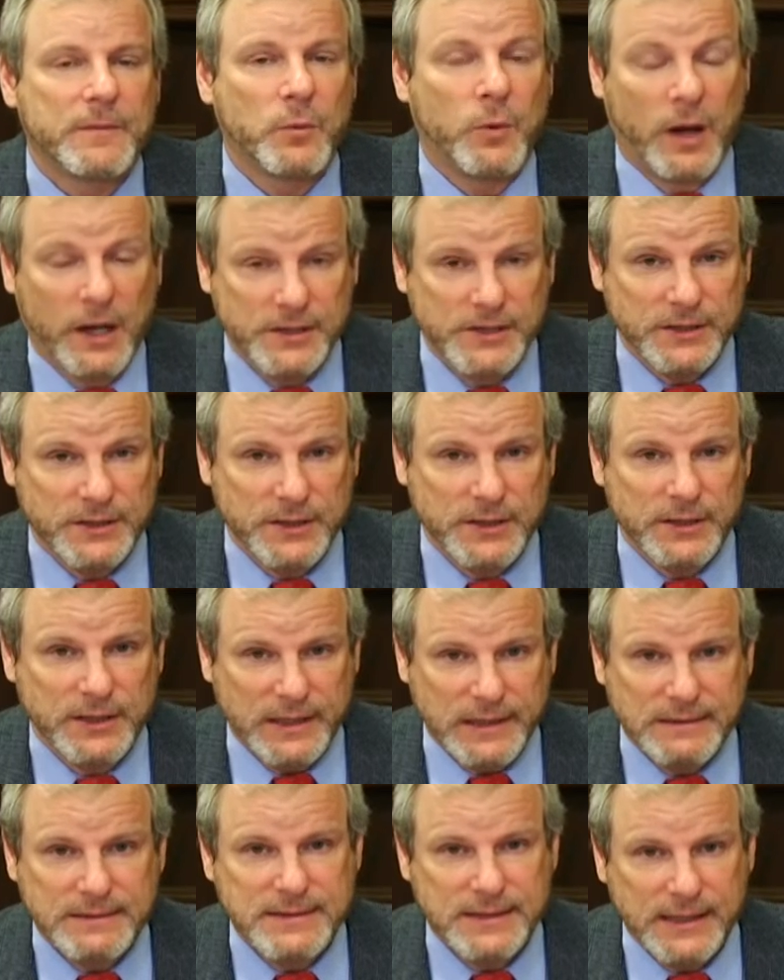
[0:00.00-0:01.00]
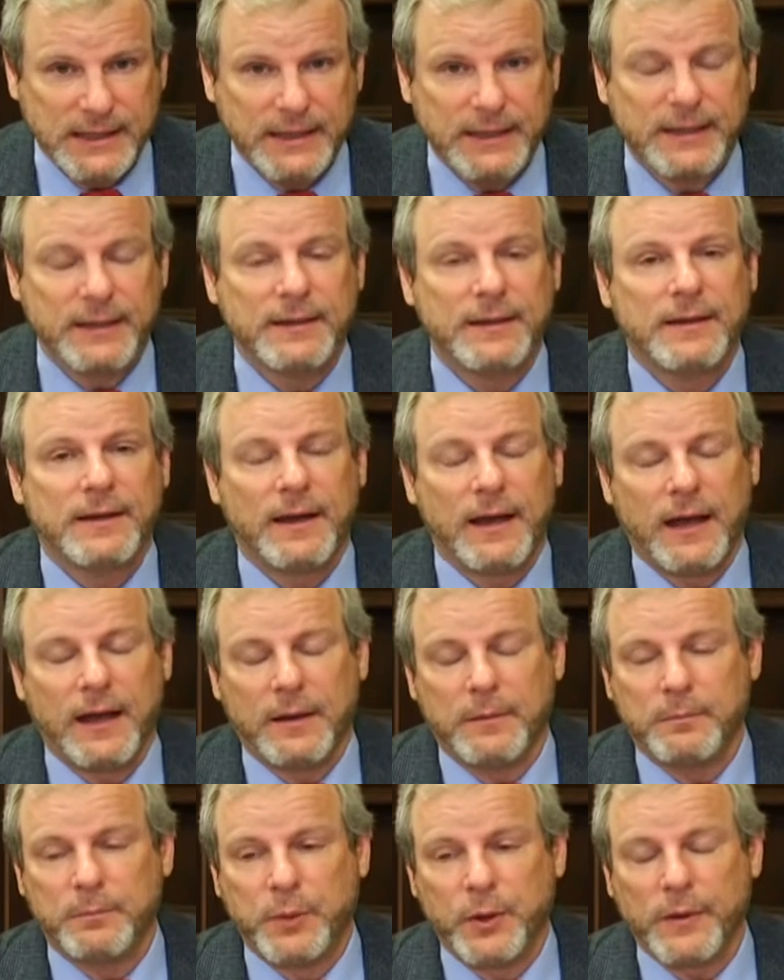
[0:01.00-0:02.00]
Washington, D.C.,
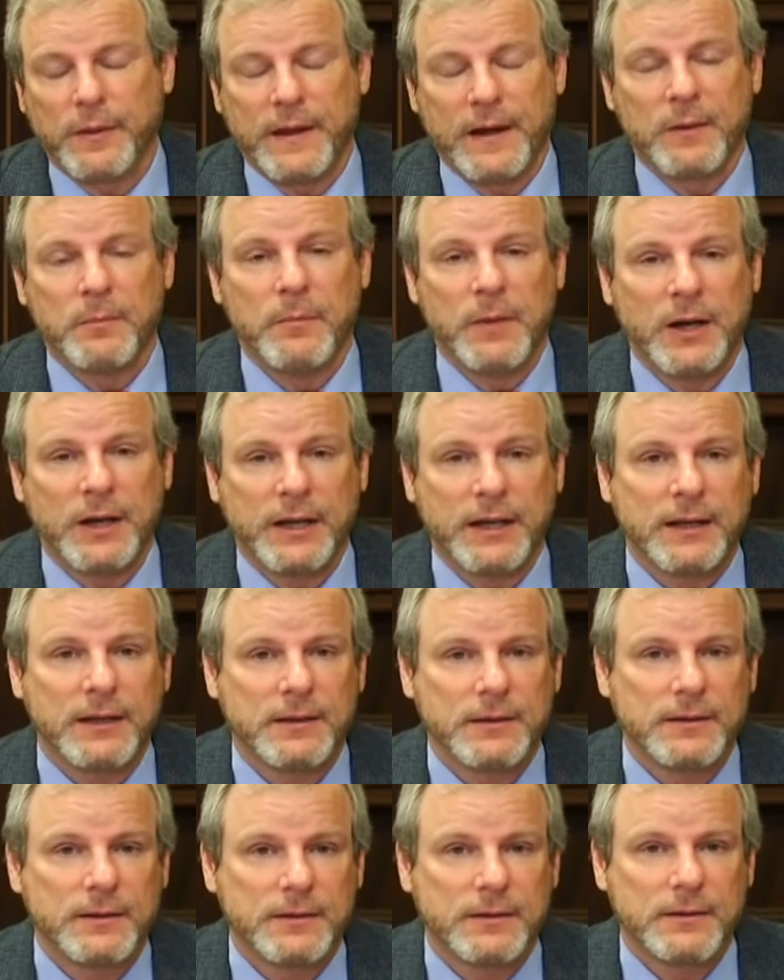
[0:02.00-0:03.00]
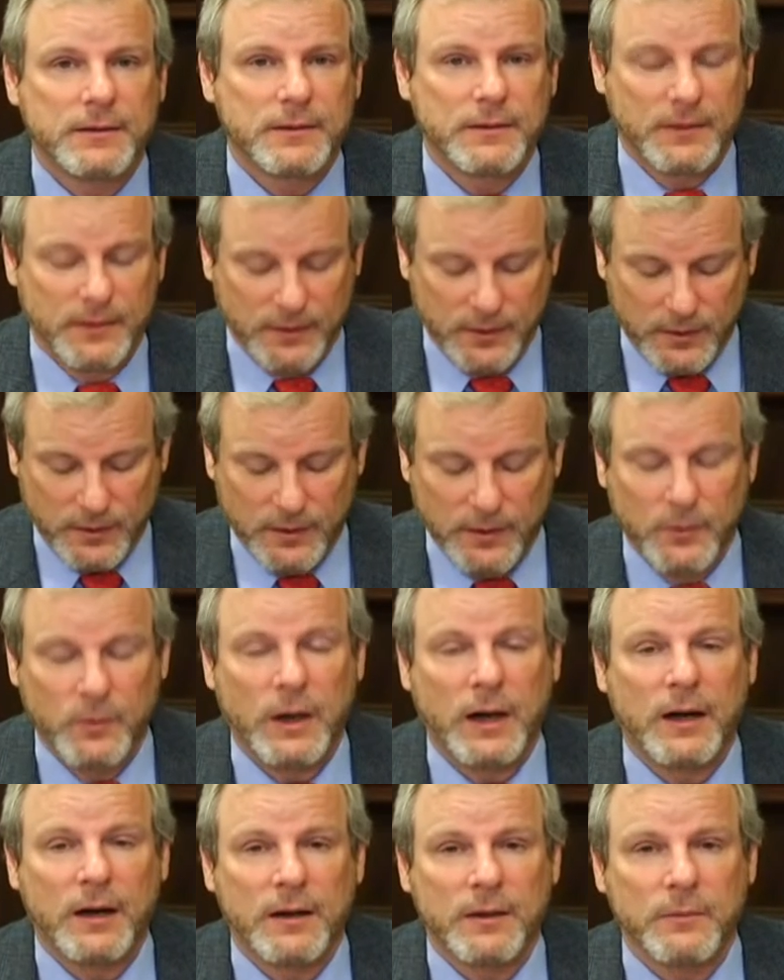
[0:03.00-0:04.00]
and put their money
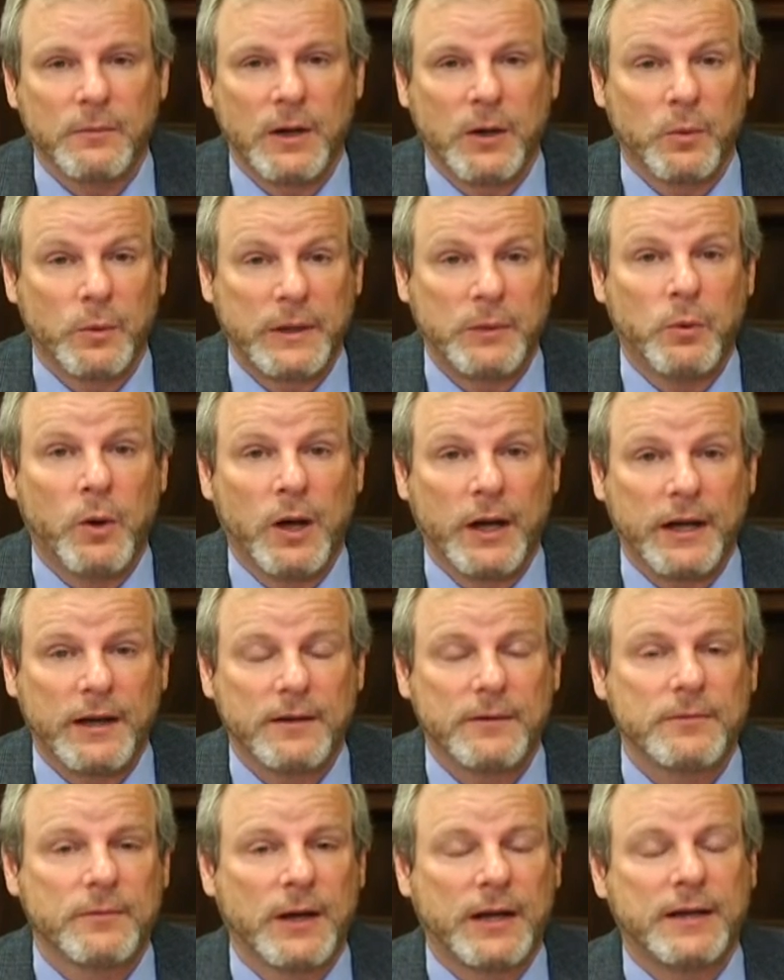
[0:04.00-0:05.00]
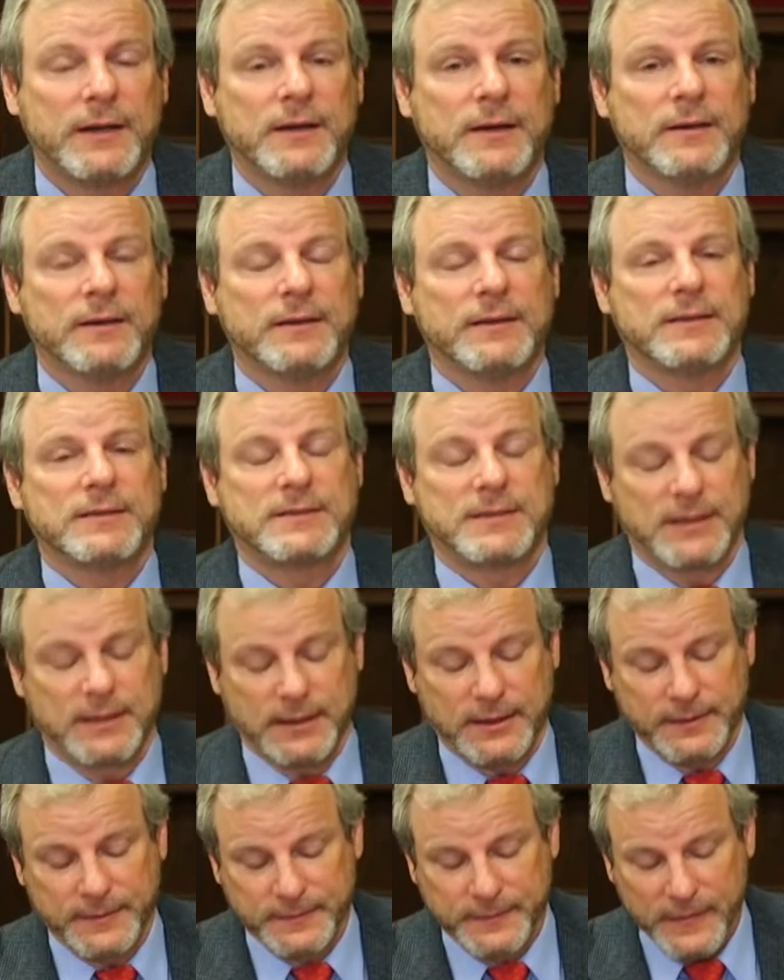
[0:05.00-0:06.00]
where we want it, right here in the
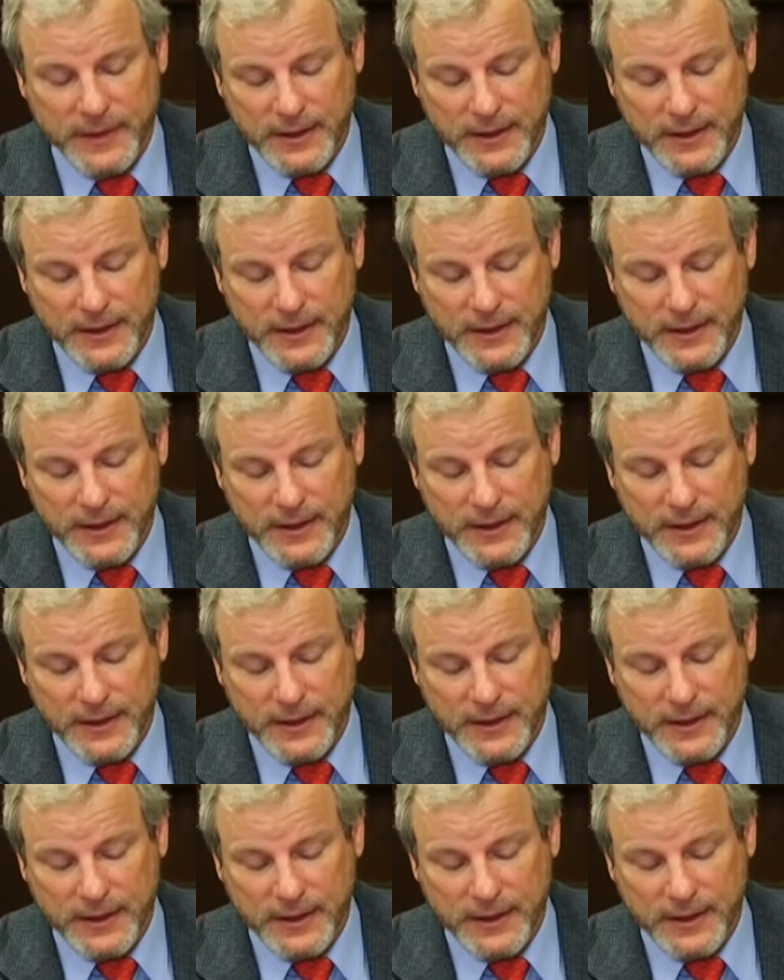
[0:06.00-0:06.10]
city.